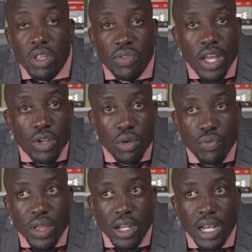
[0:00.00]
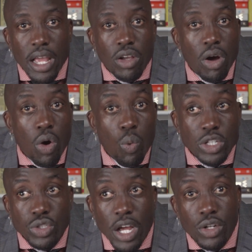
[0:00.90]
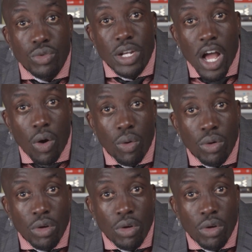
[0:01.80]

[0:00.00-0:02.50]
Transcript: then you think like, oh, what should I do now?